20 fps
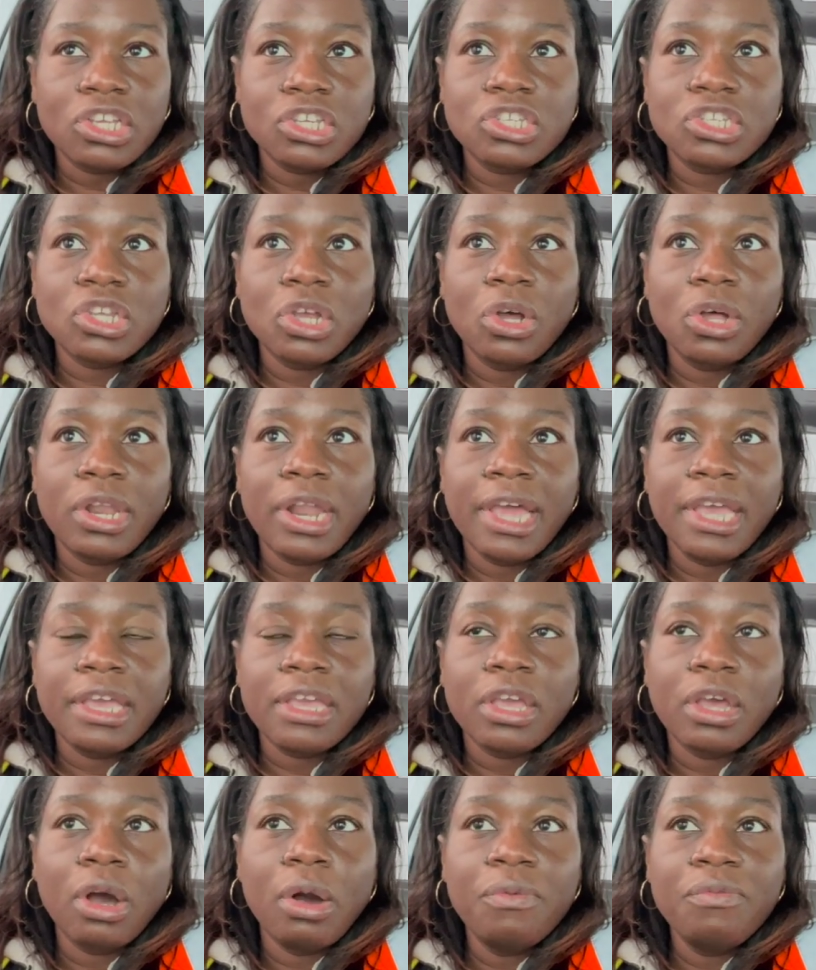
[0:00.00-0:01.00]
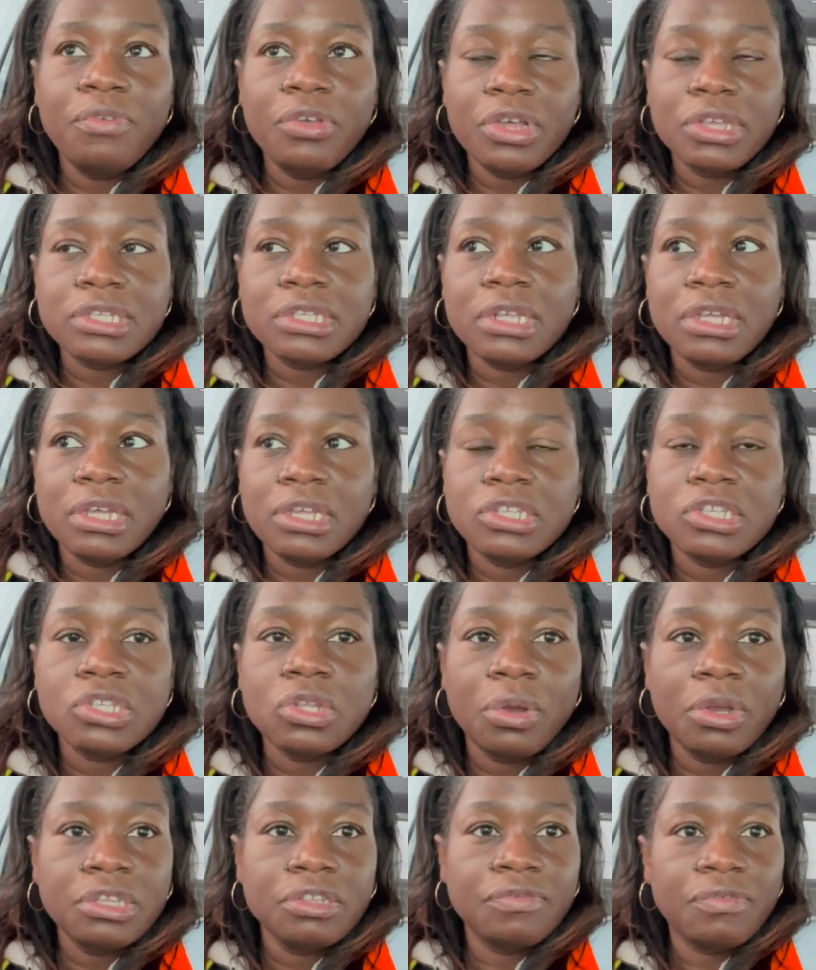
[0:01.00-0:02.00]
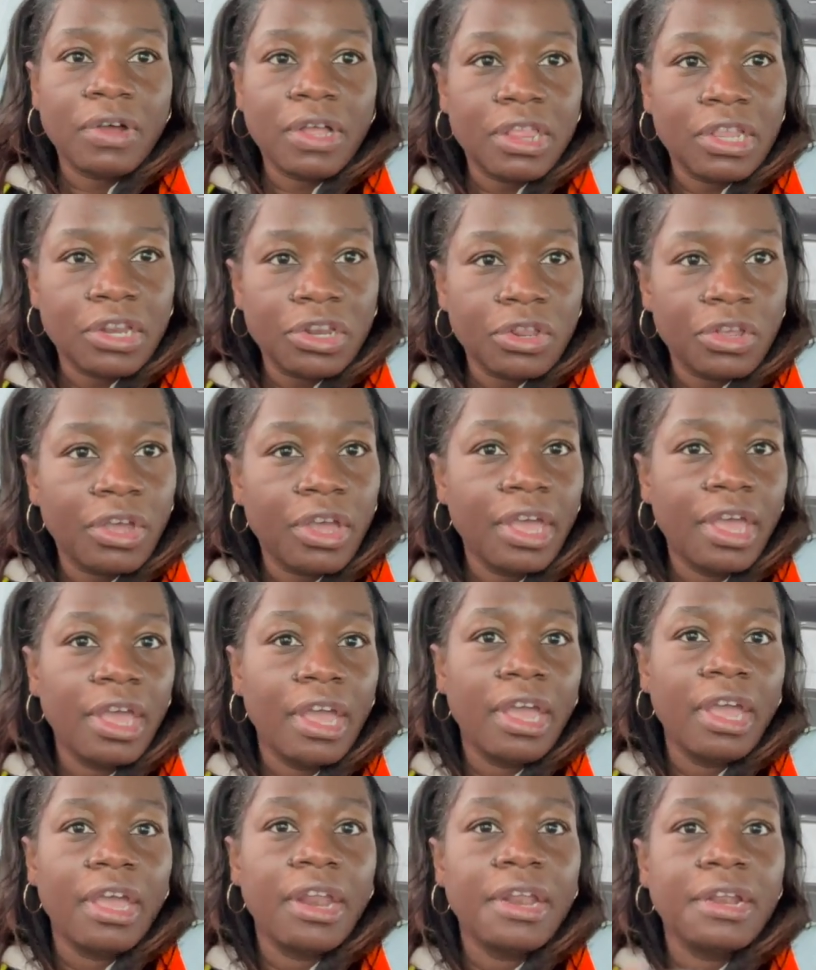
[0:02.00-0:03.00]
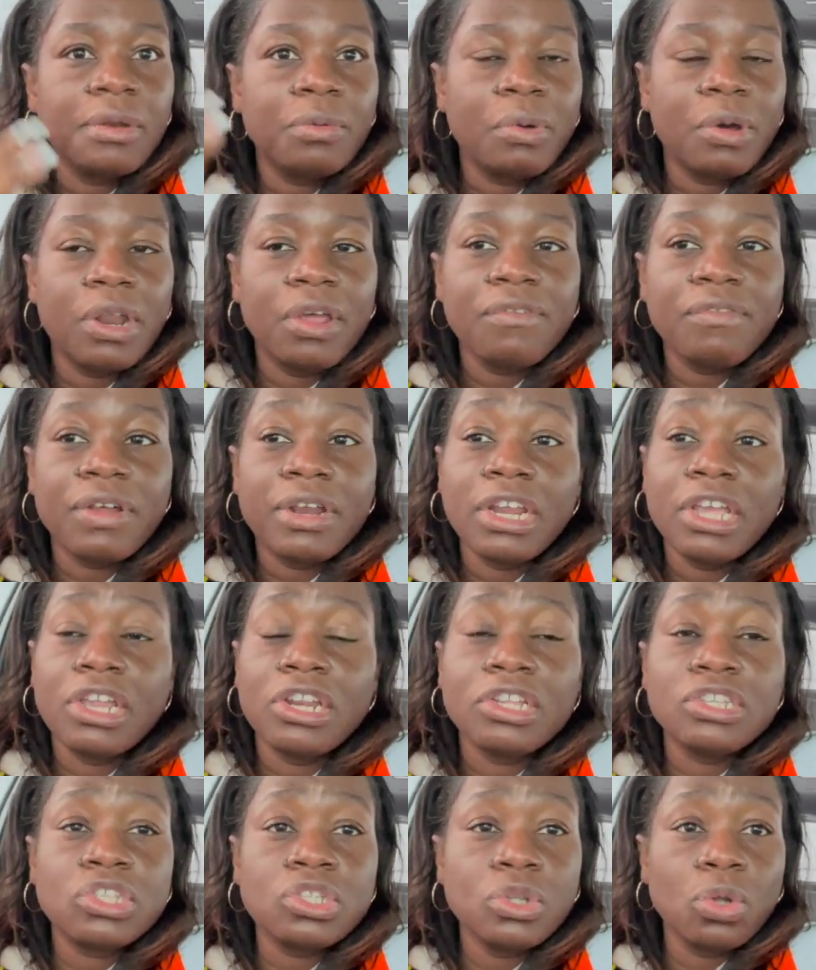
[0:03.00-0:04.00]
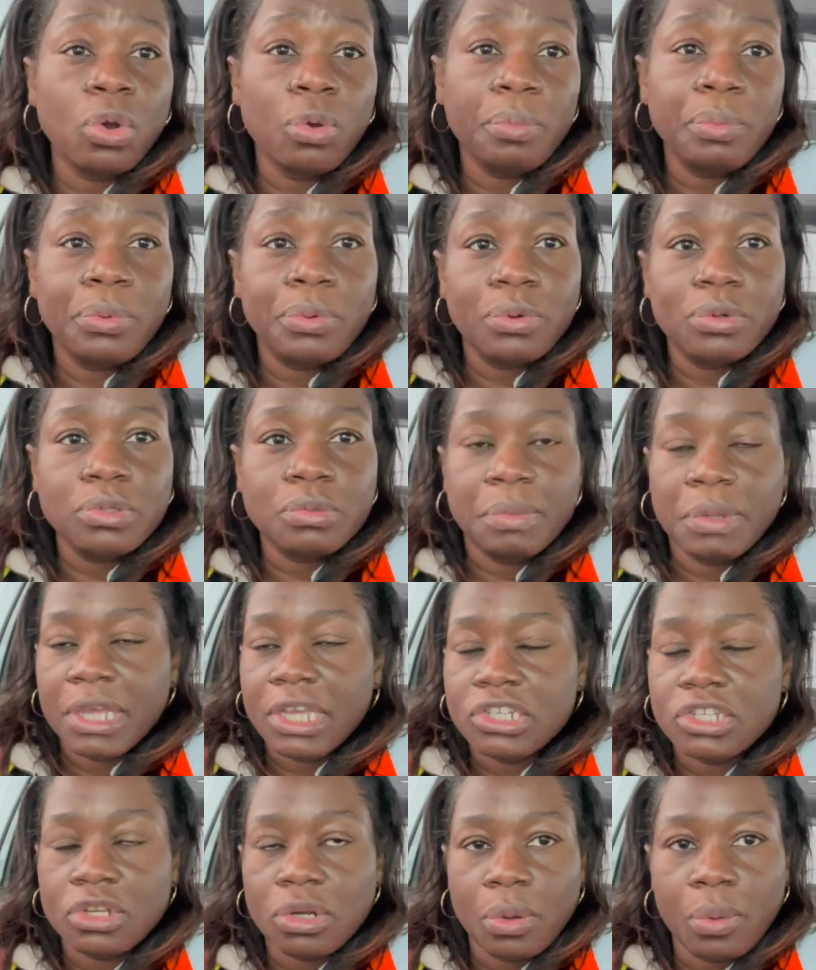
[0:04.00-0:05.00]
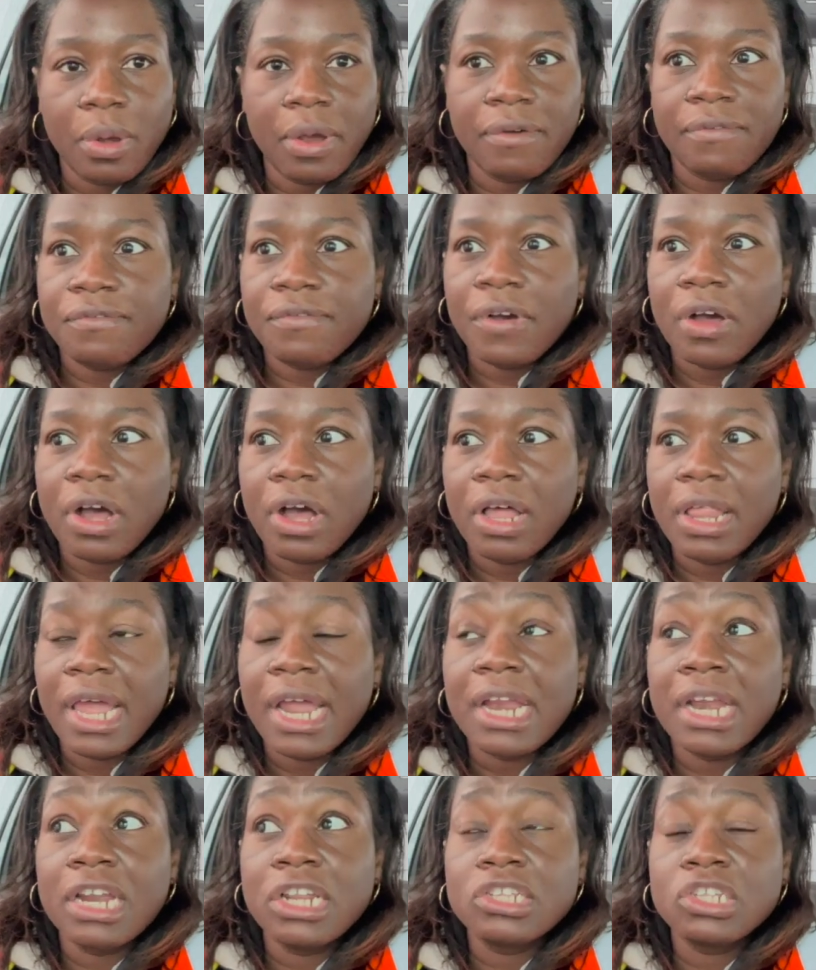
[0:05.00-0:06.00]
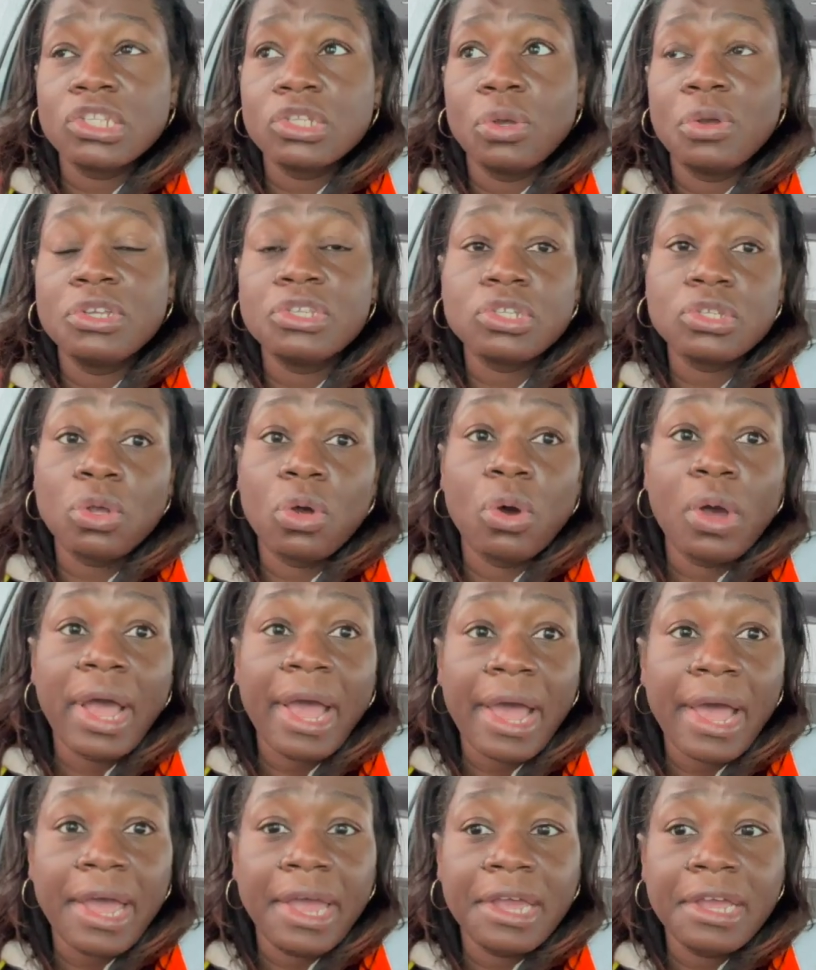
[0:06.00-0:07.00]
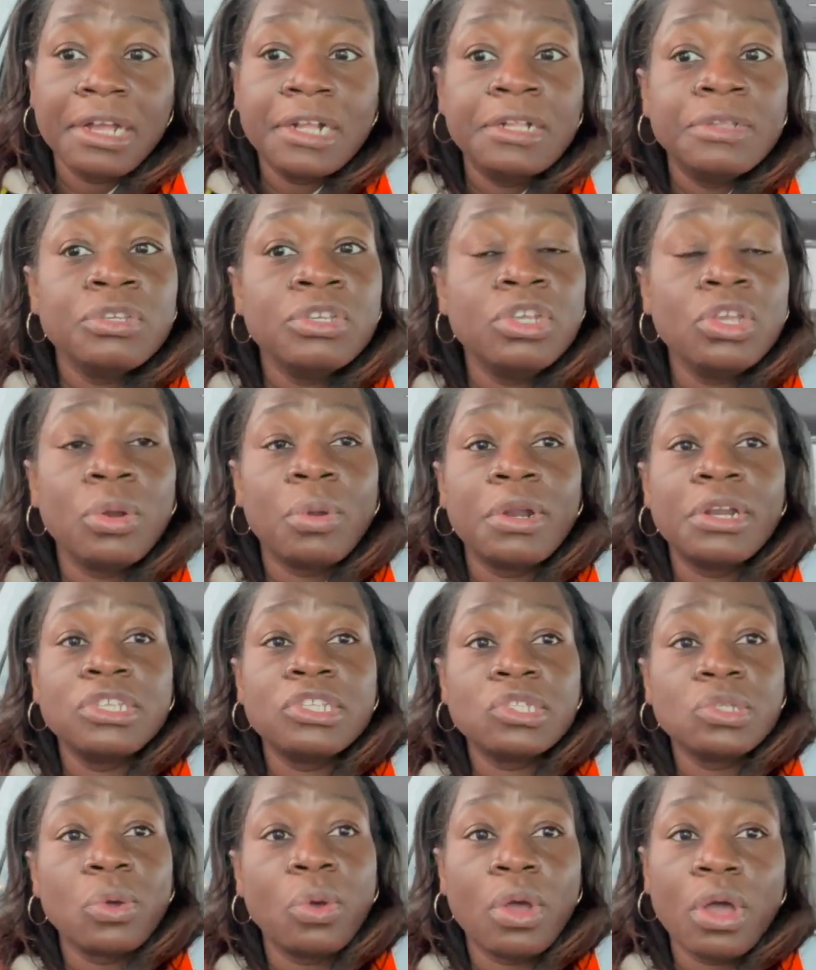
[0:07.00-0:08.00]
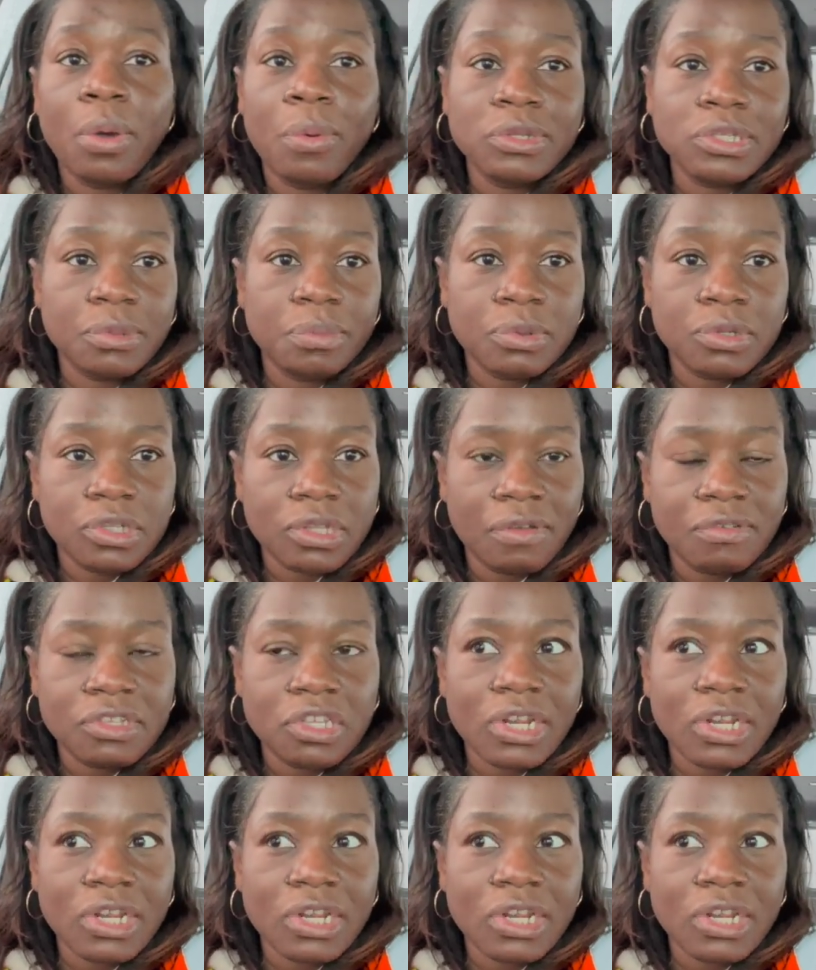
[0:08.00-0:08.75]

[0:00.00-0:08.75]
So like, obviously snow is falling in your head and whatever. I need the snow boot because you don't want to fall and the snow is so high. You don't want to soak and wet up yourself.